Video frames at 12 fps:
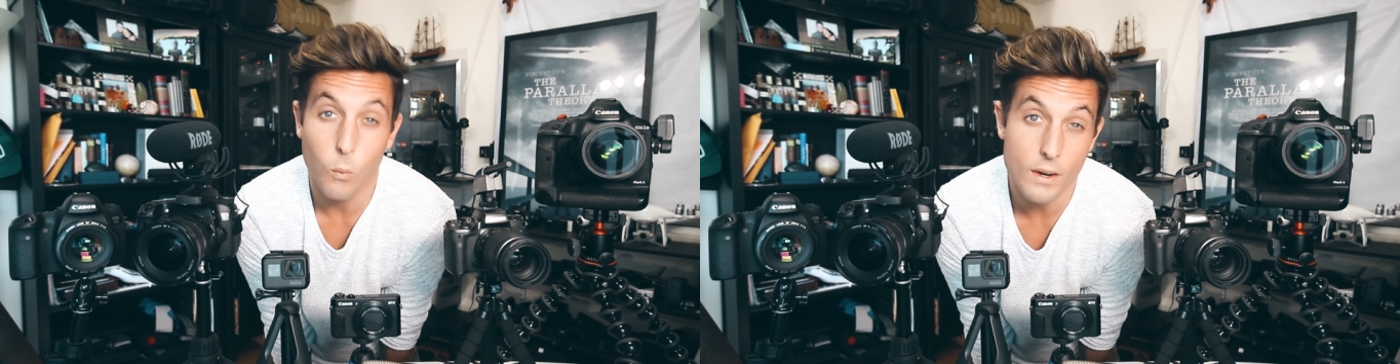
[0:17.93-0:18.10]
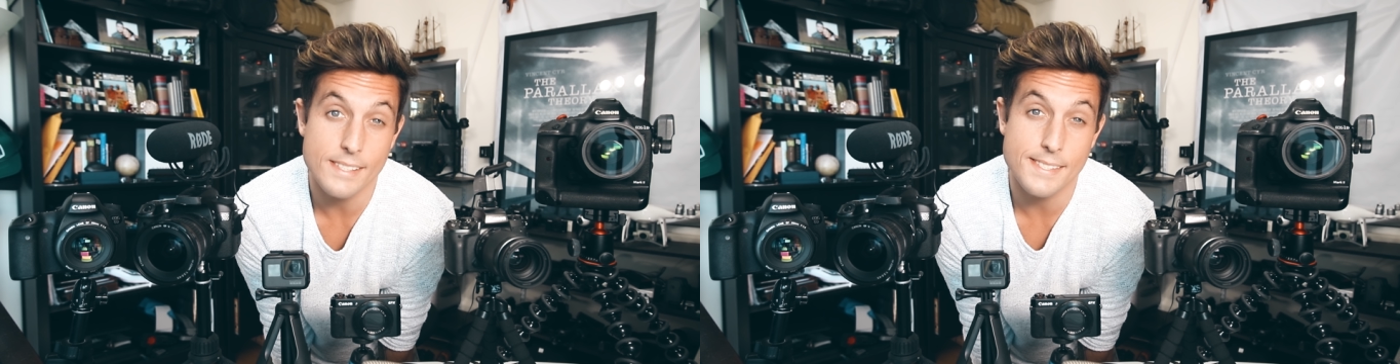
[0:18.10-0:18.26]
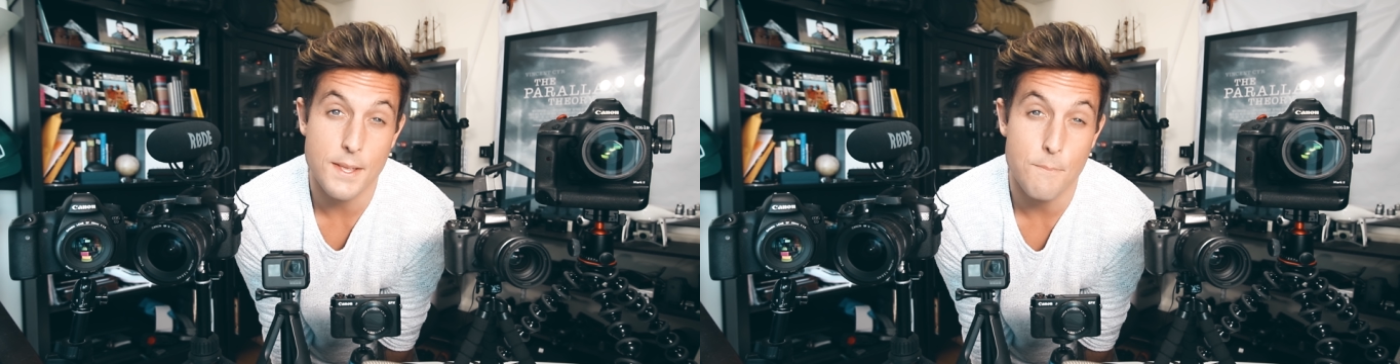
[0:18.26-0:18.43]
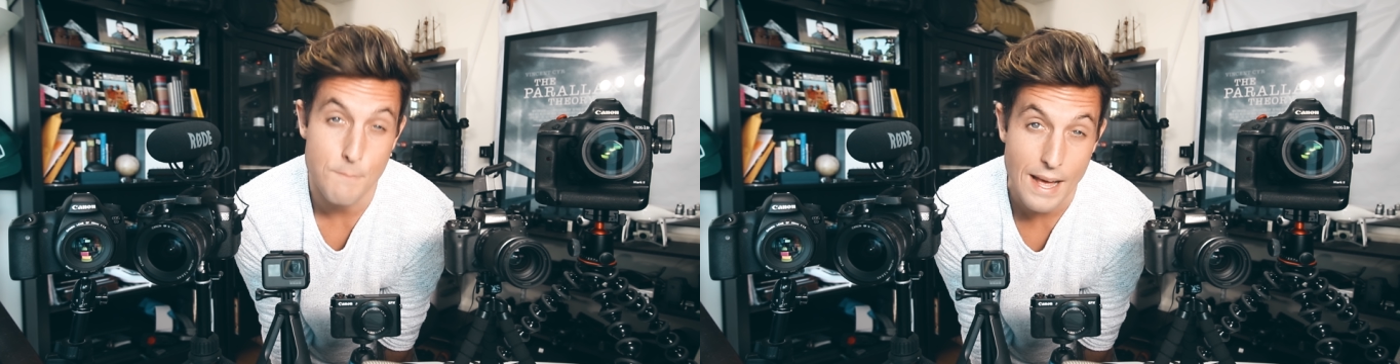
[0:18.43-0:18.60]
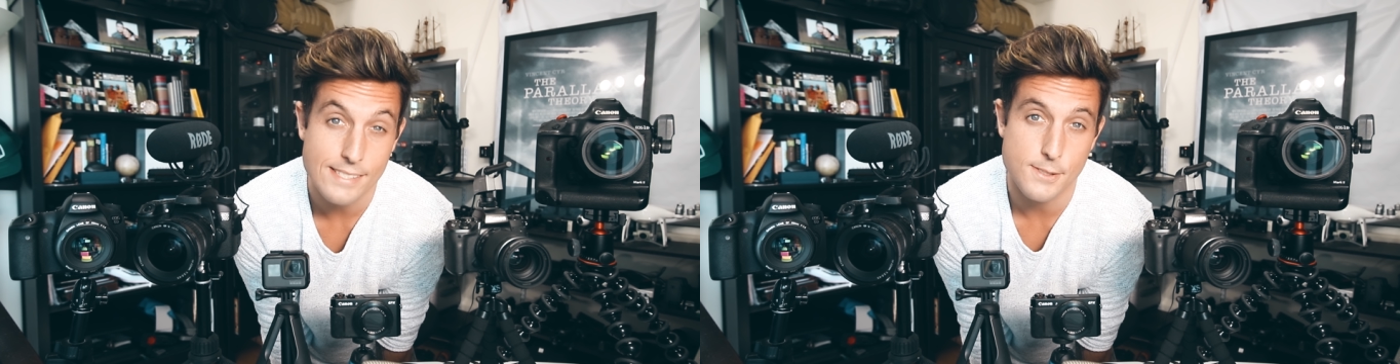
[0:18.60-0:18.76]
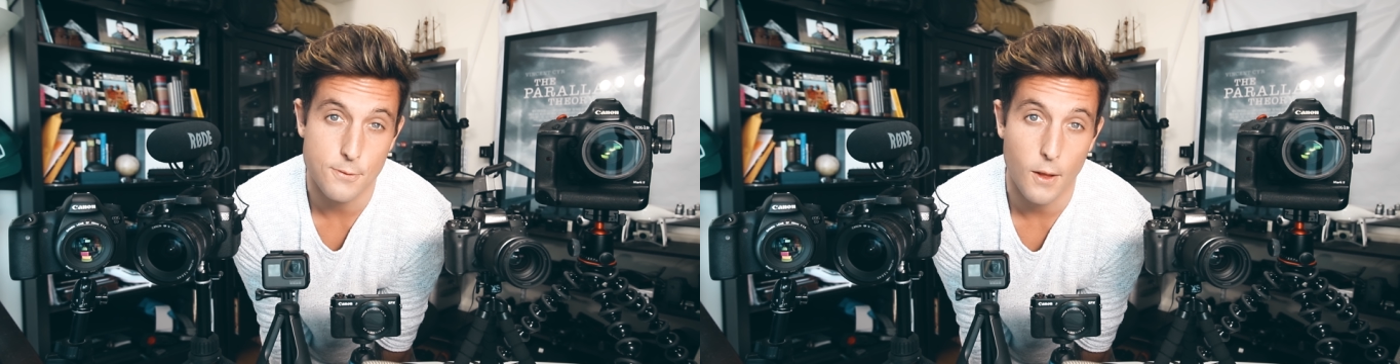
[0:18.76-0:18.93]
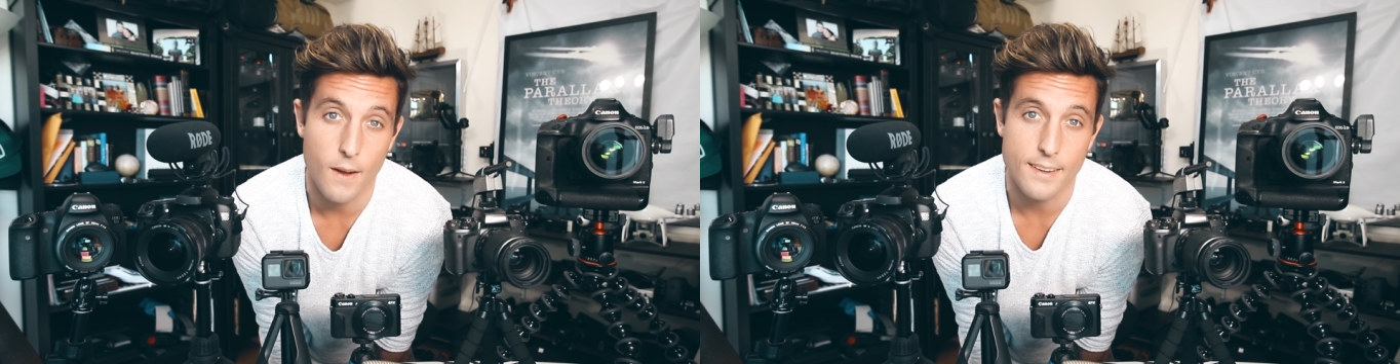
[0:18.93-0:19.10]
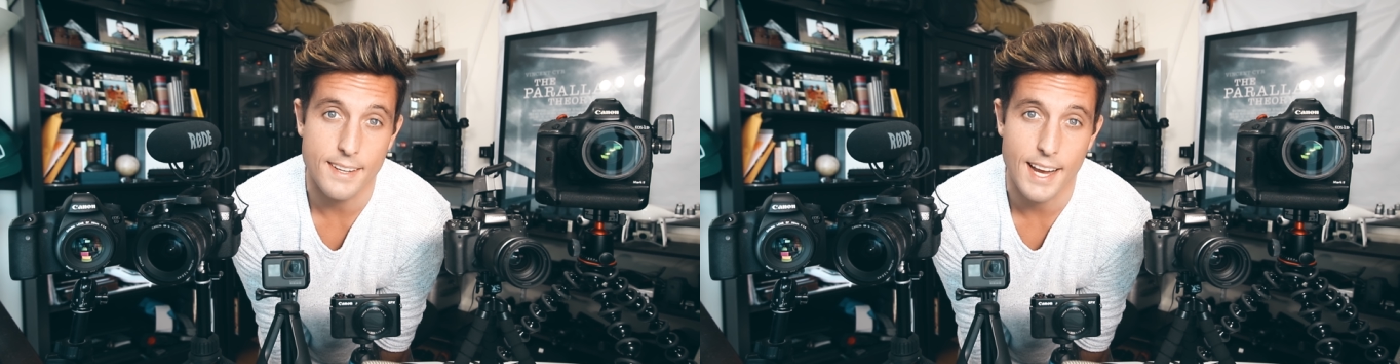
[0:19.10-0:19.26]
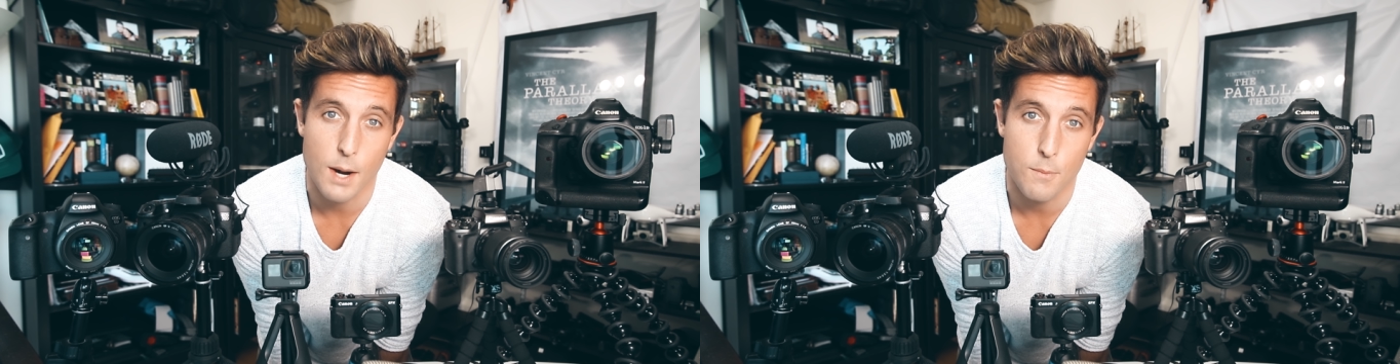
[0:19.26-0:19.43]
what is the best
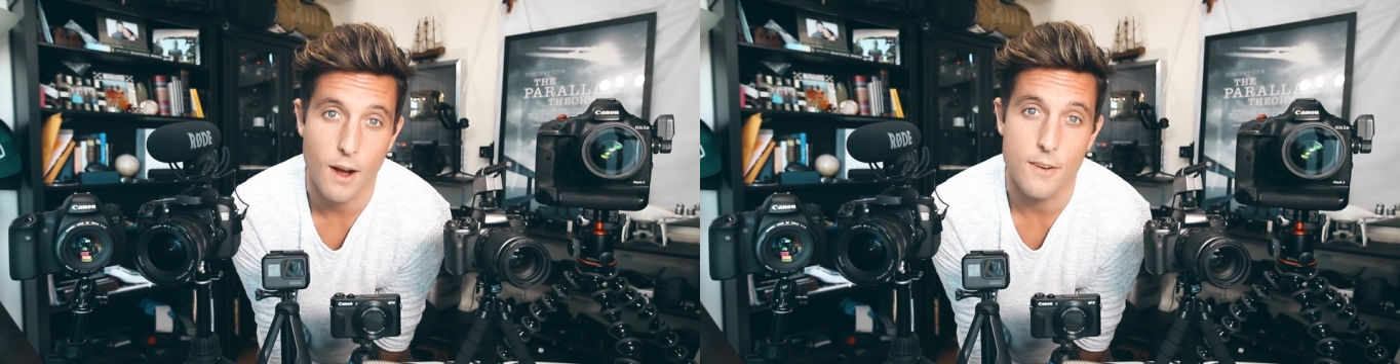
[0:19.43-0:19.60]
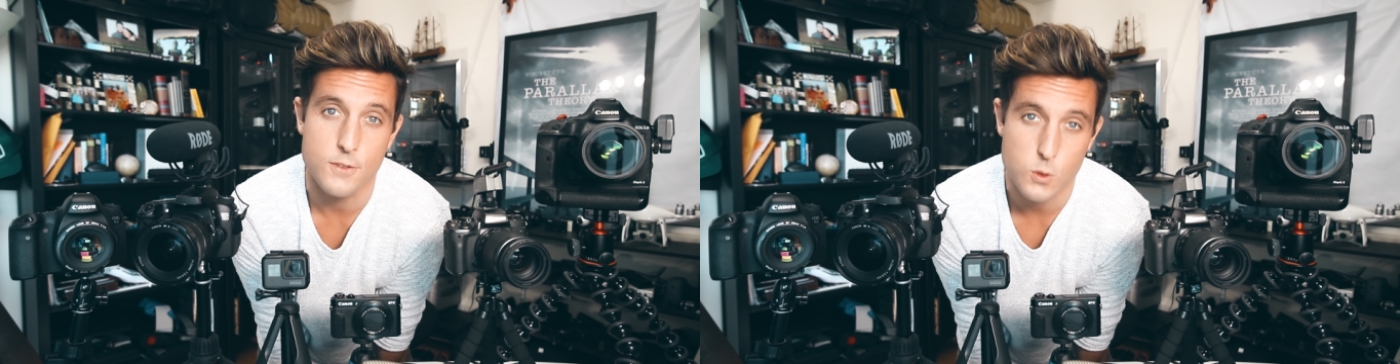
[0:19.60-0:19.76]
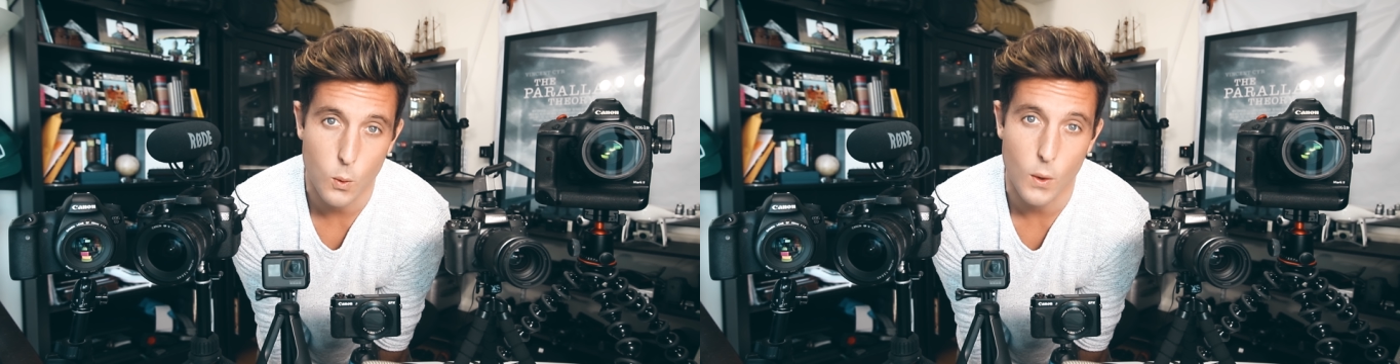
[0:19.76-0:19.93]
vlogging camera of